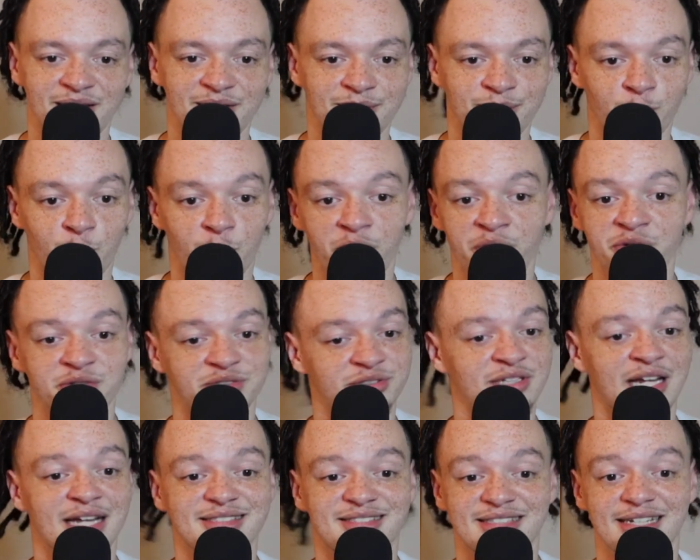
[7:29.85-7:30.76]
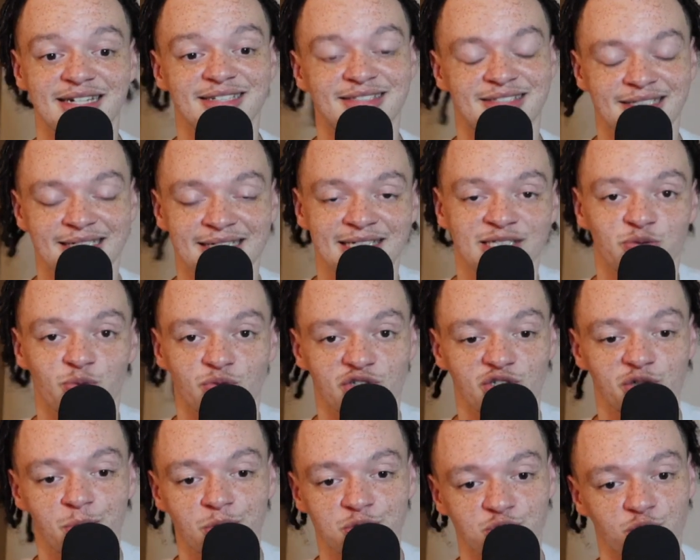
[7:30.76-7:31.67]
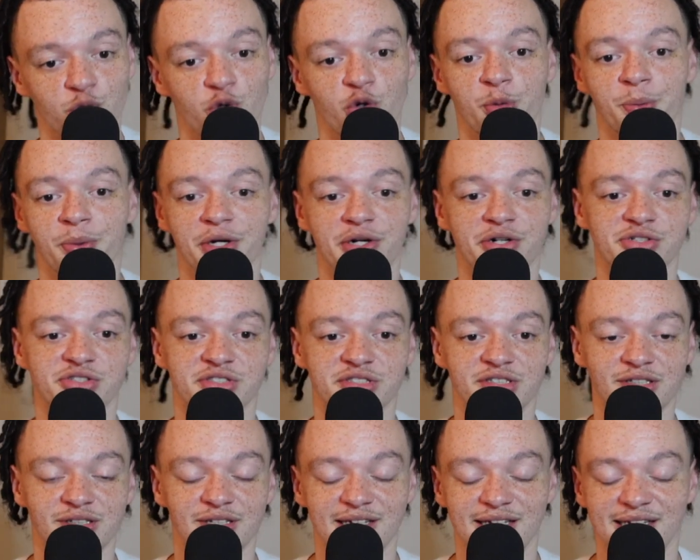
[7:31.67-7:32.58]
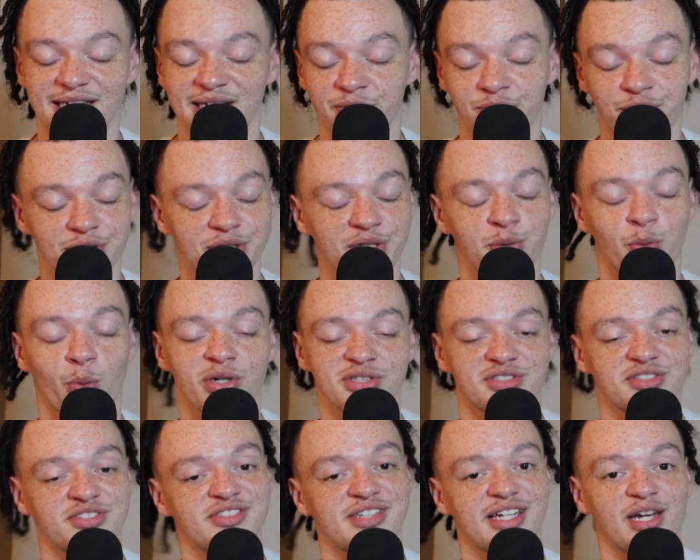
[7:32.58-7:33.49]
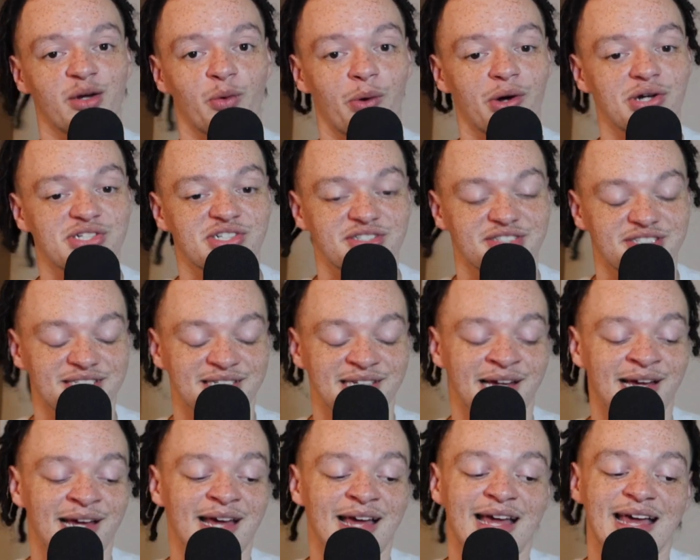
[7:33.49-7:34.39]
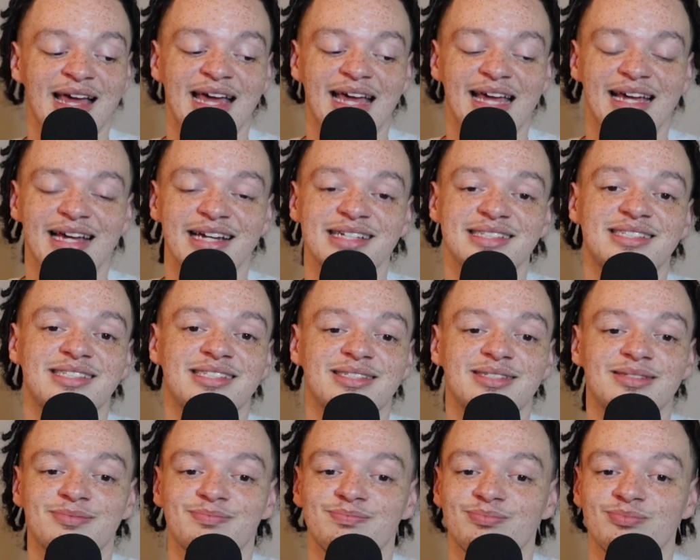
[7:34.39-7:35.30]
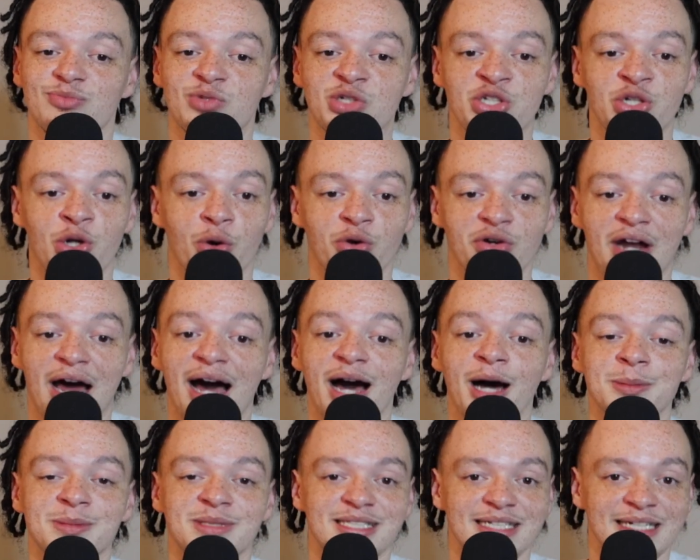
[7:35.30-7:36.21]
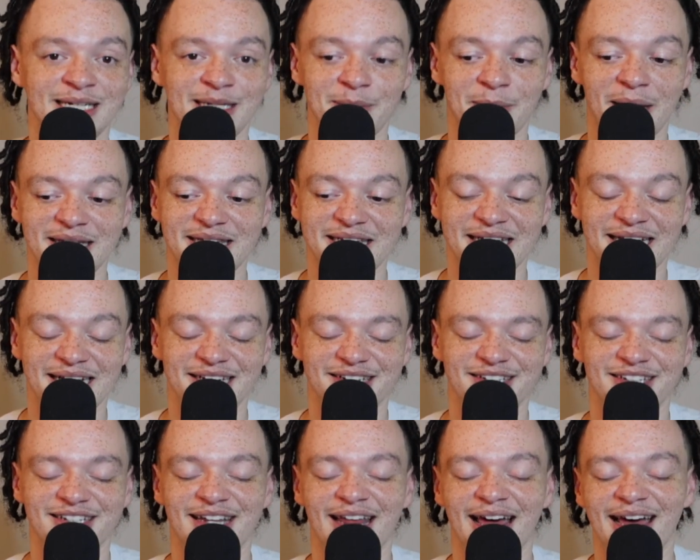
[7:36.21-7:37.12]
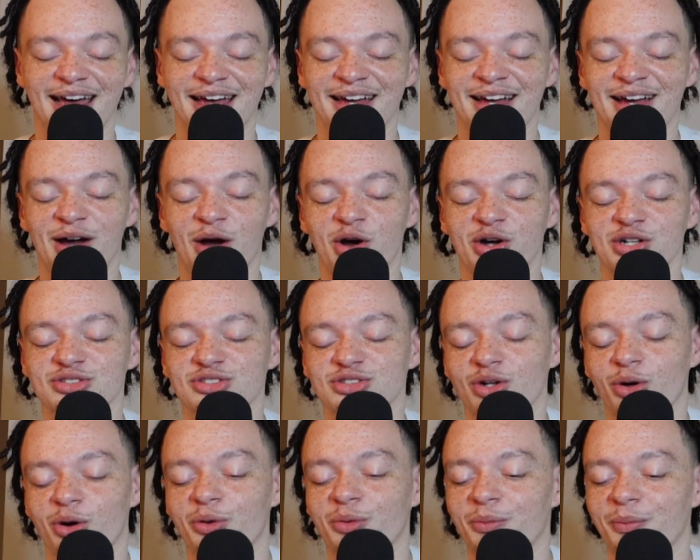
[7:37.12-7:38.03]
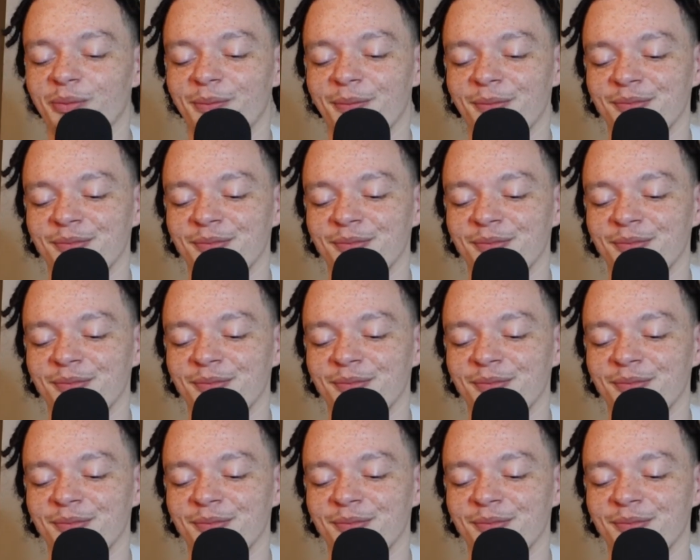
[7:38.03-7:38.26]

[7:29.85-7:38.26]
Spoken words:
well, not says, he is one of the most loyal players in the league. He really wants to stay in Washington. It's, you know, not up to him at the end of the day. So,